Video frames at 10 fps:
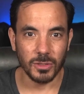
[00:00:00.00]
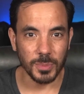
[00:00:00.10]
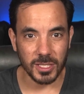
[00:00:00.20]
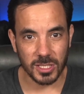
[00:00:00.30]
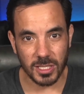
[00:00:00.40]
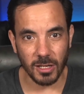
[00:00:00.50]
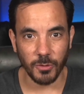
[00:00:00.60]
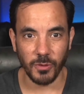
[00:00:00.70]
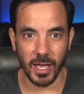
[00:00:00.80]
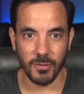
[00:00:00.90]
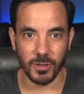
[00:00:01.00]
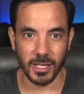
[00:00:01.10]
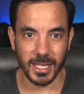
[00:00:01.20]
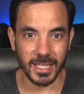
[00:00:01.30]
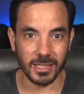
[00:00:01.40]
You'll be stuck
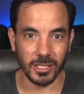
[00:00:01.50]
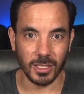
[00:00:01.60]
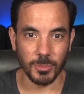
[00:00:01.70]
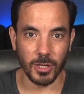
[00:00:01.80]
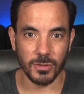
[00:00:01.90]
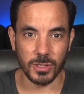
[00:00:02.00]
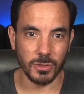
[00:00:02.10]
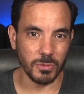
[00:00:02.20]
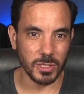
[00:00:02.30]
forever in learning mode, your